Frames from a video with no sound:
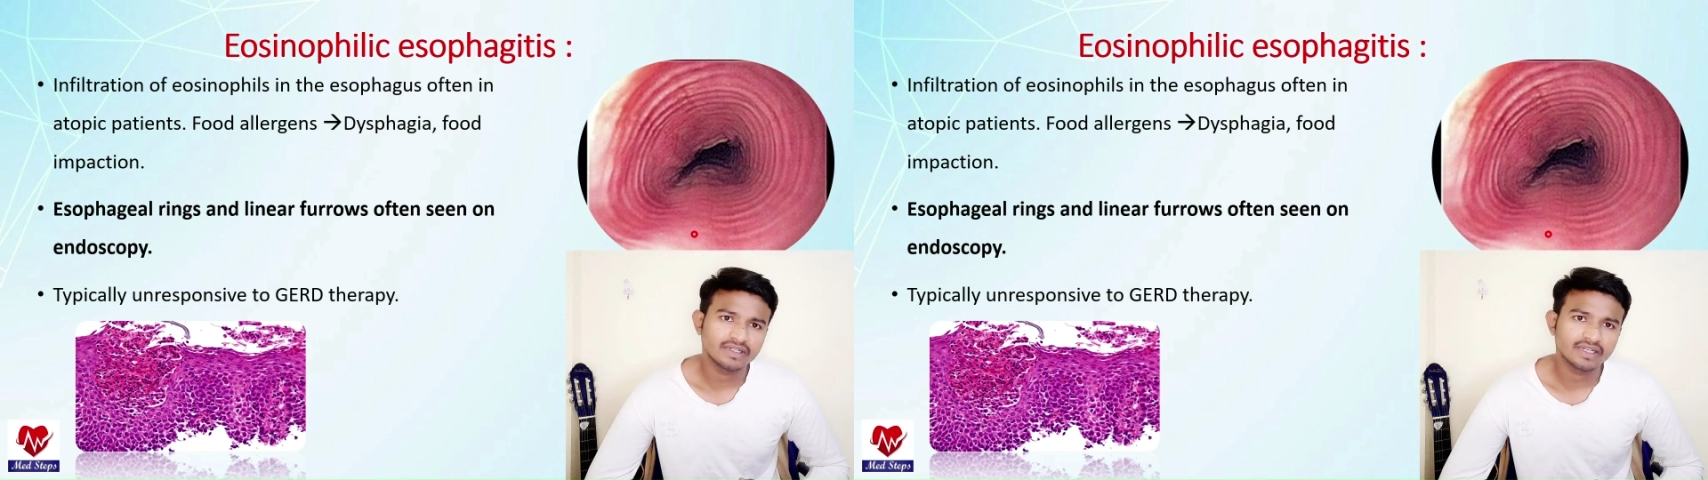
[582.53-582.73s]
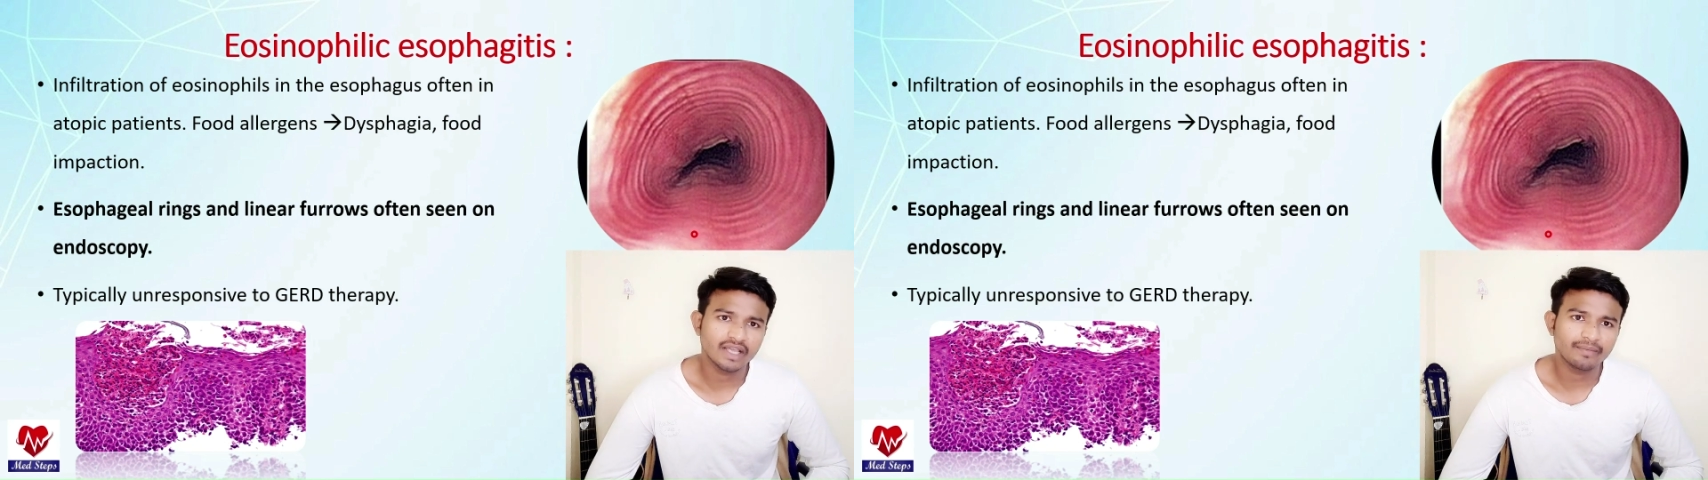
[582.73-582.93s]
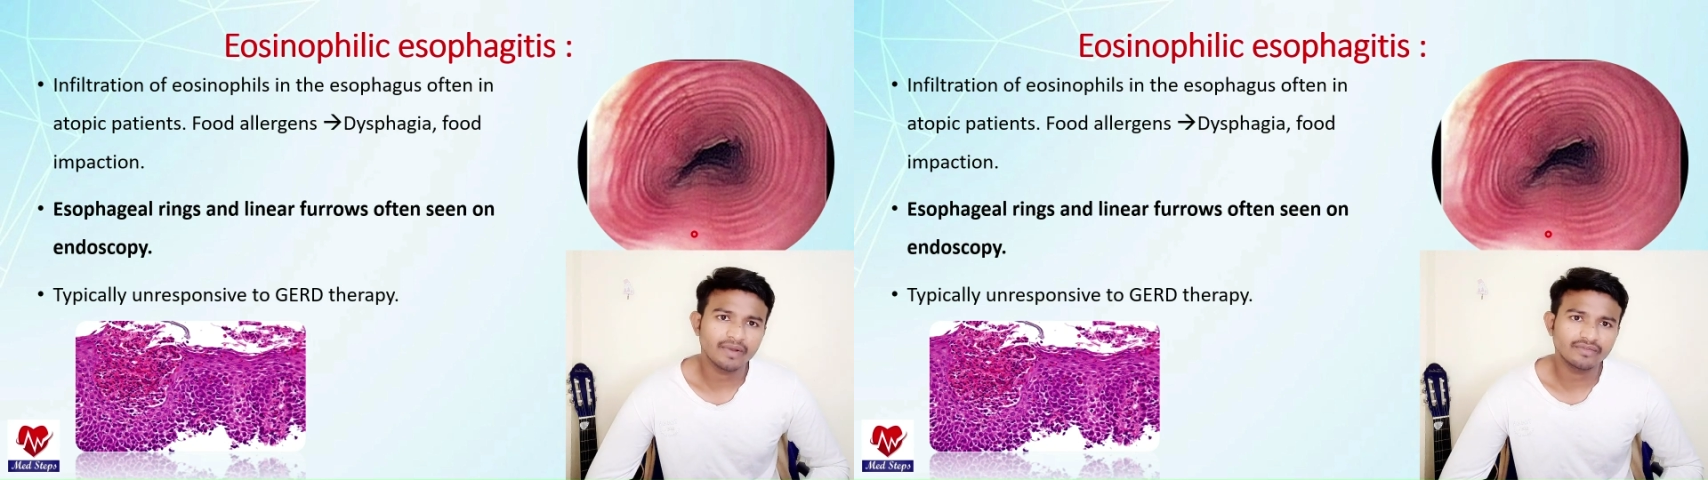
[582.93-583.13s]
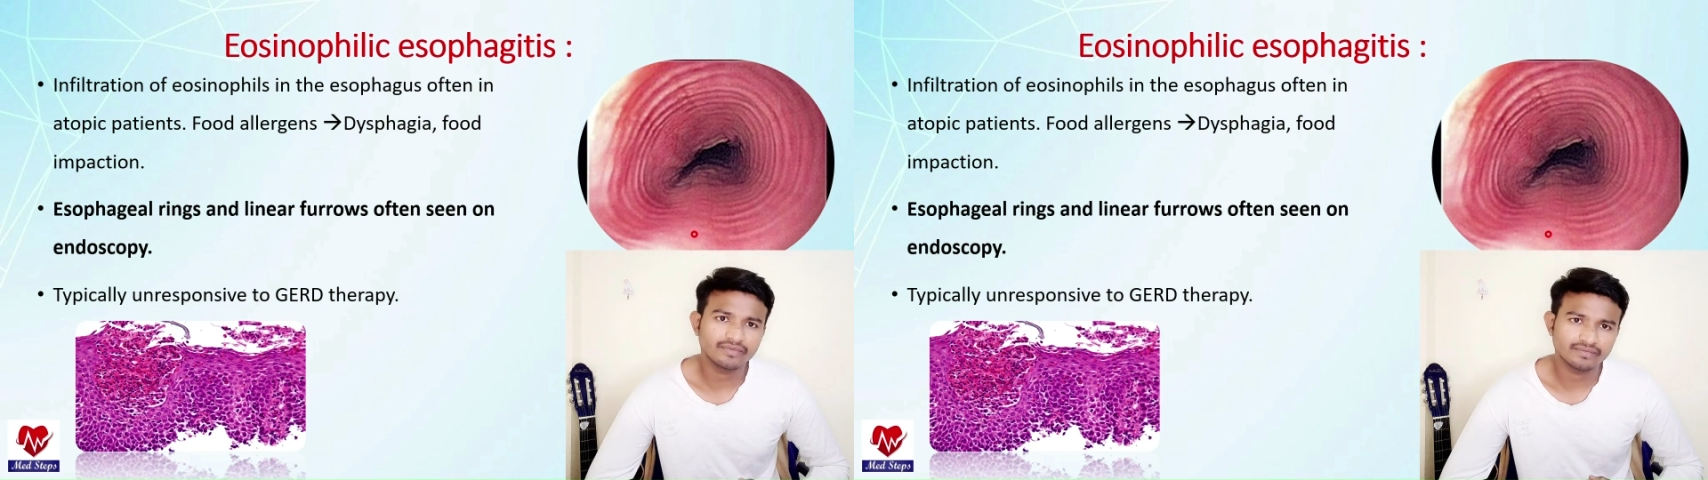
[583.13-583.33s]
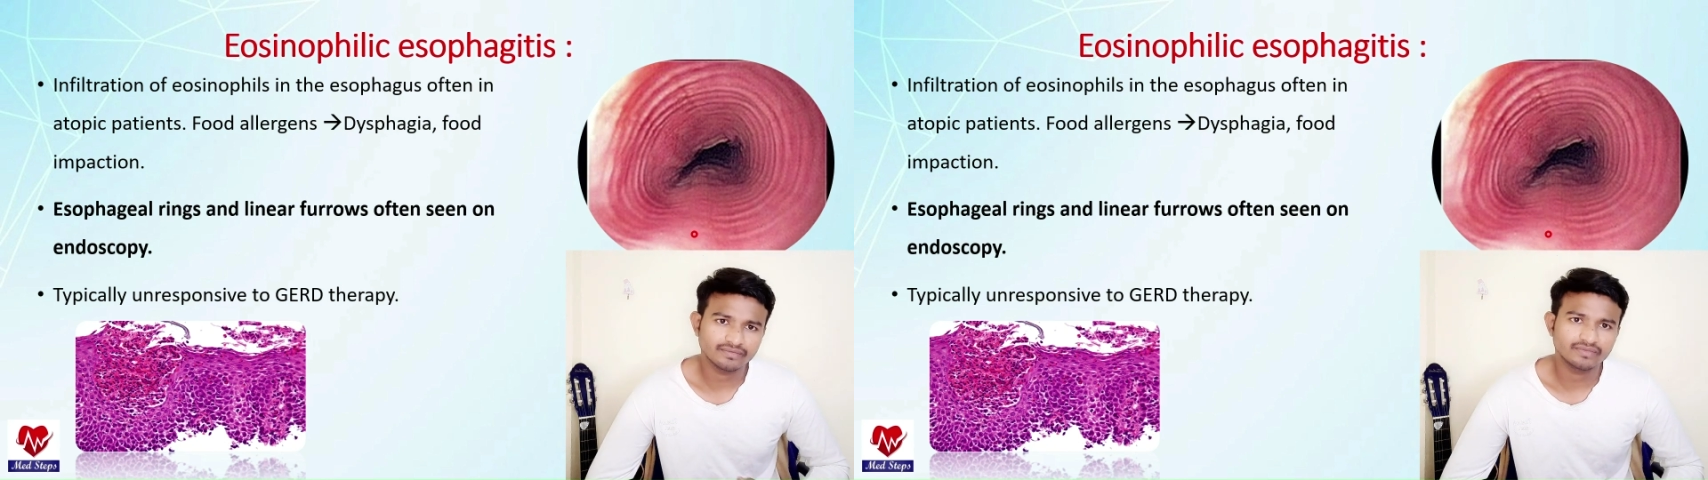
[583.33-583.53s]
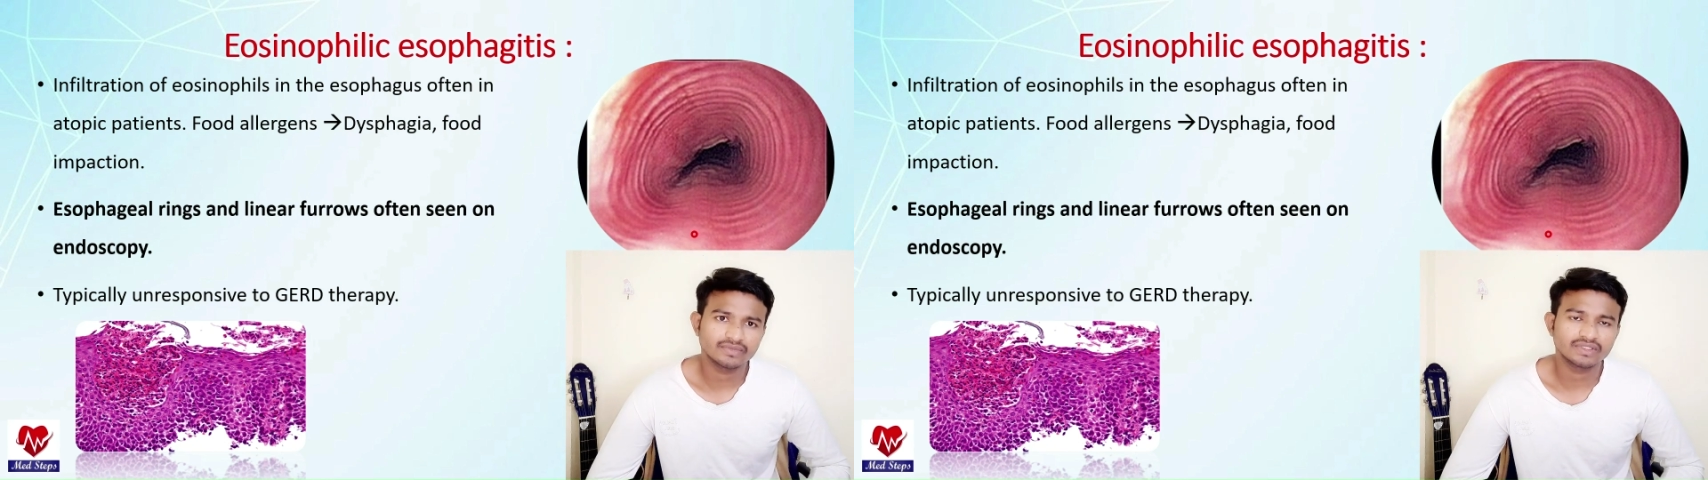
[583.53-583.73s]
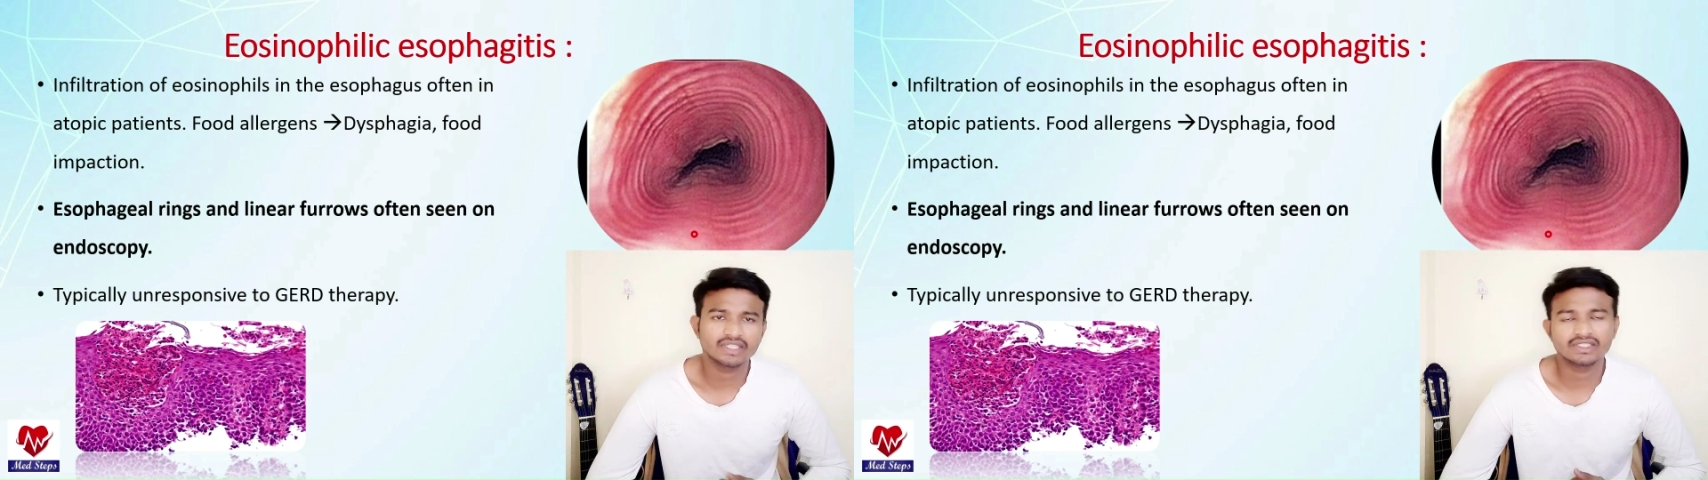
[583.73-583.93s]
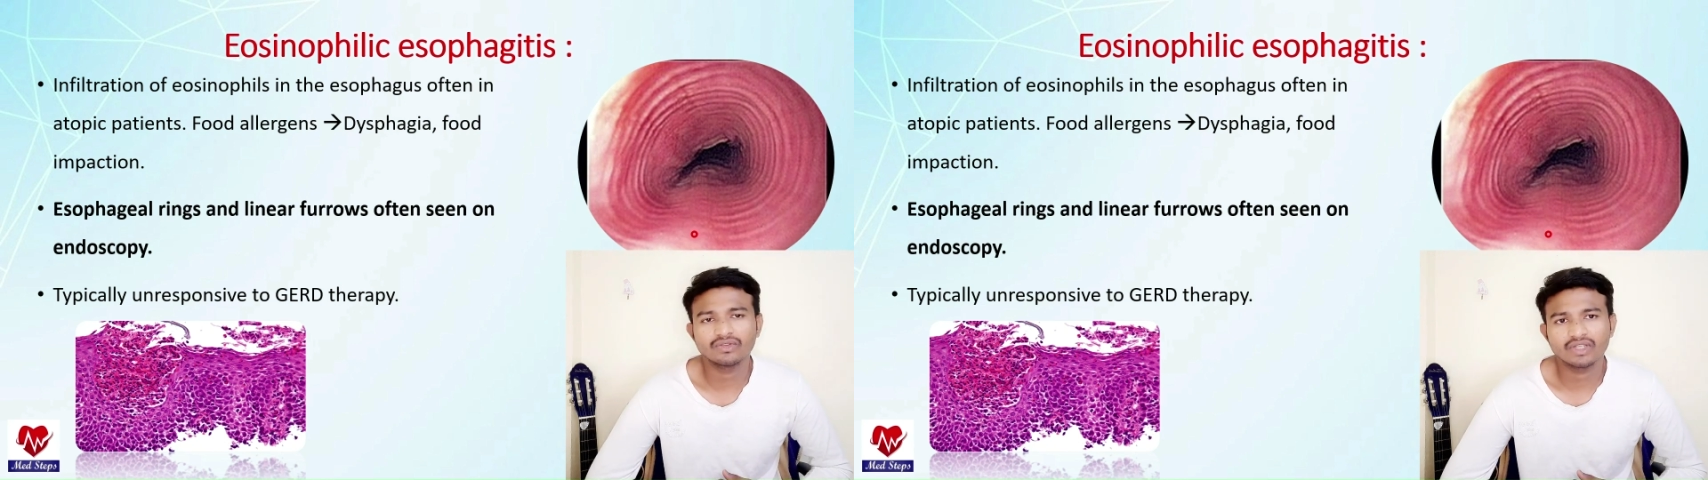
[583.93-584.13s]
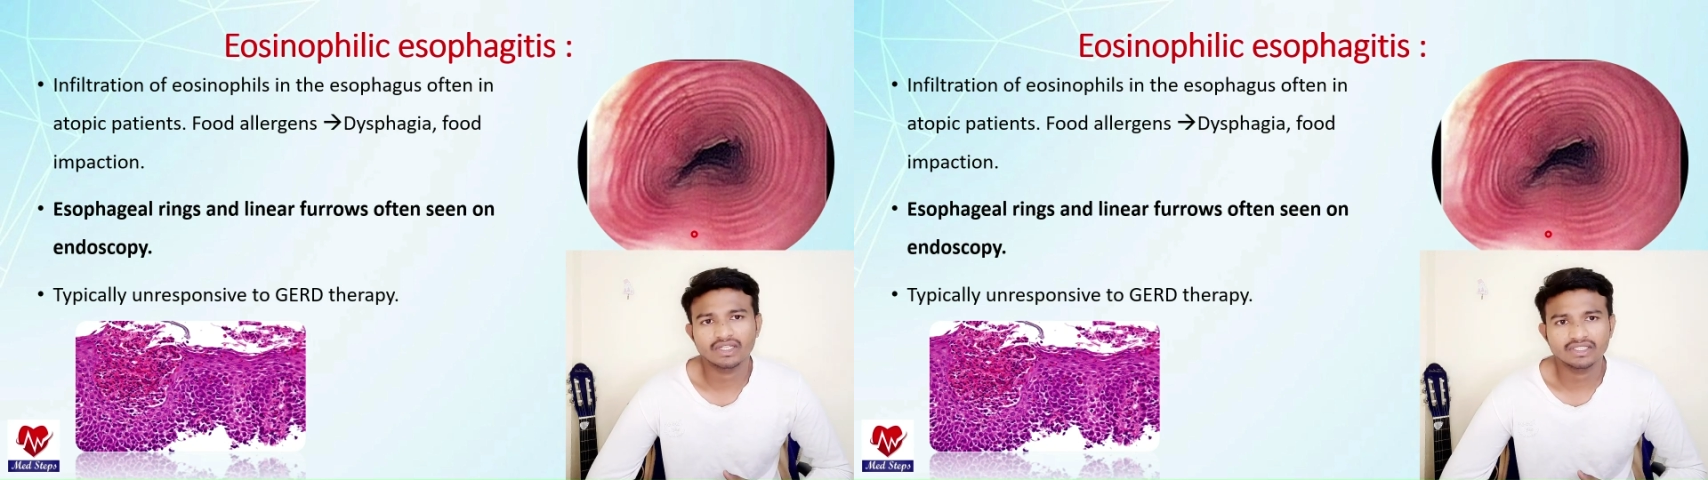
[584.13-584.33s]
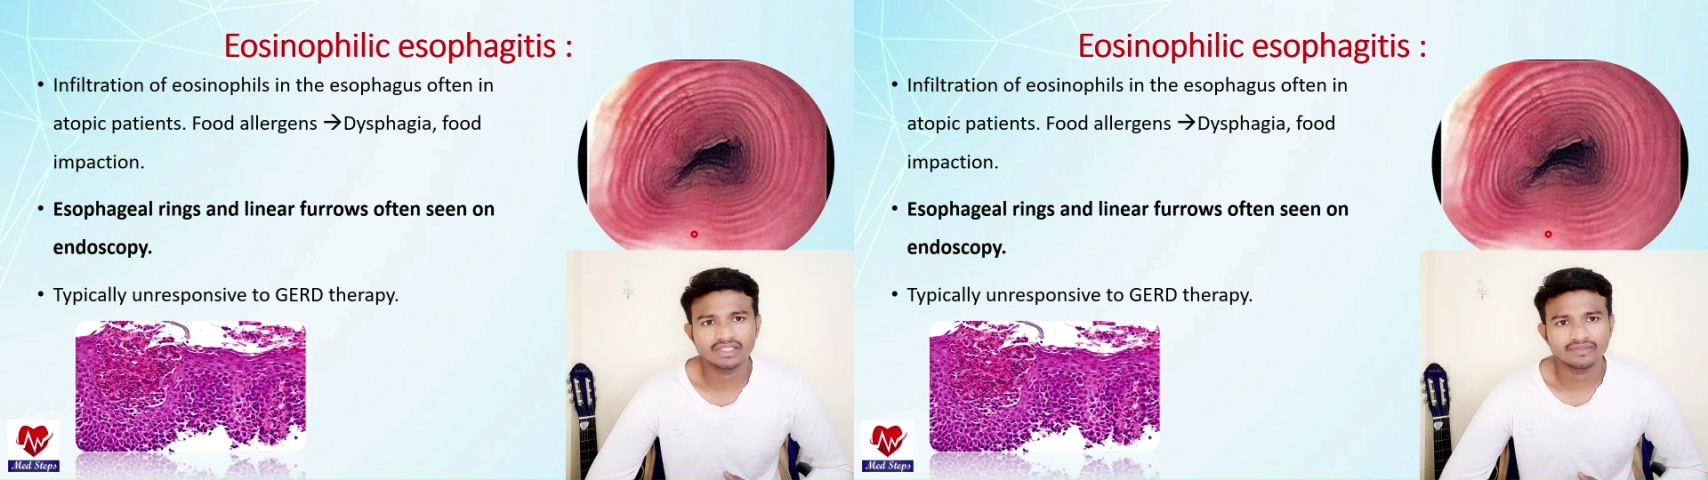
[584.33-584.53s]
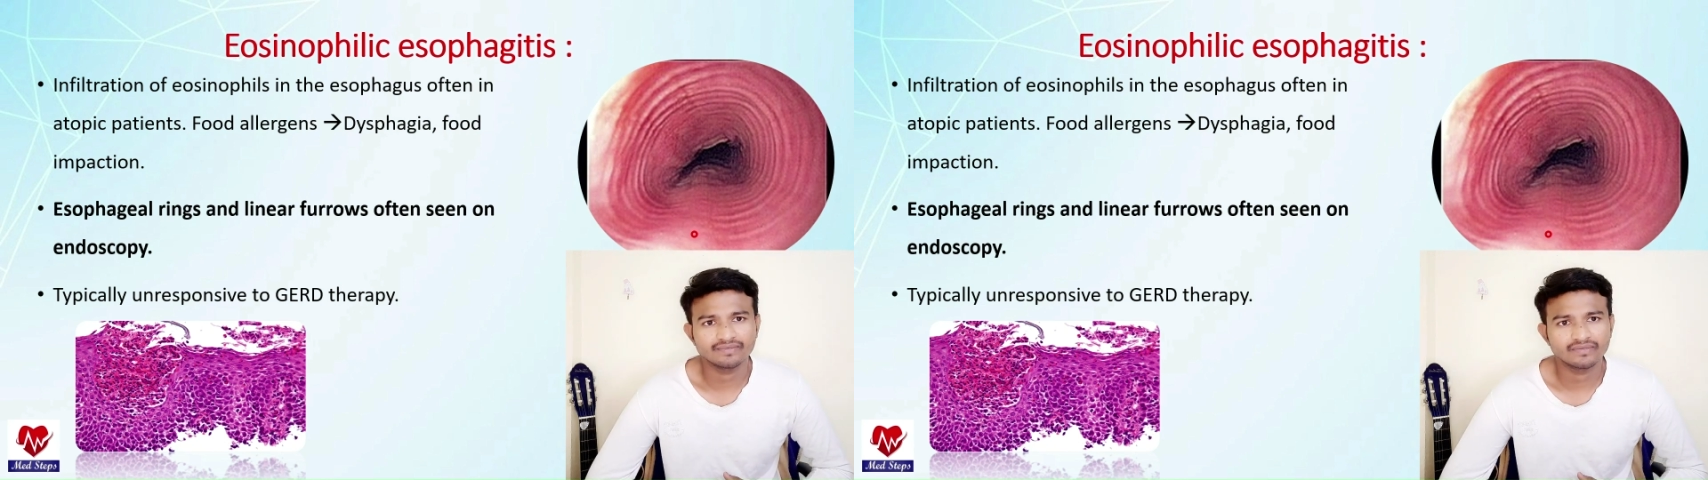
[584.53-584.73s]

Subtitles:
type of structure you can see.